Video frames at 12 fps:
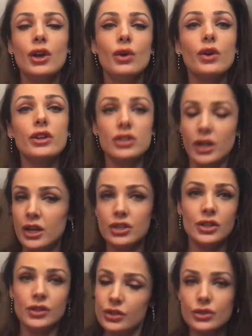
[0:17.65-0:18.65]
who are
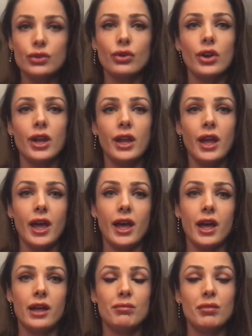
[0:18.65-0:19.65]
changing the story
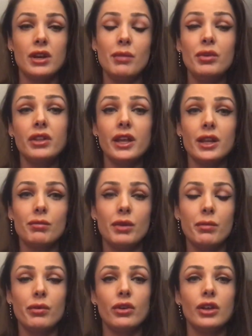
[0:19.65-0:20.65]
and manipulating
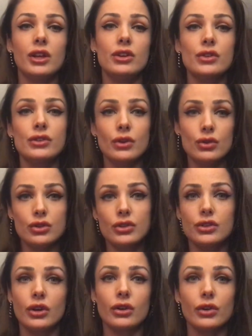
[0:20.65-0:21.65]
people in your social
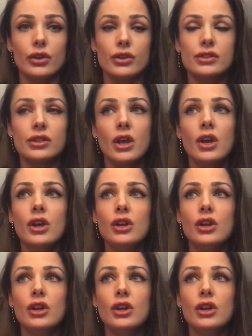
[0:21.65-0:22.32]
circles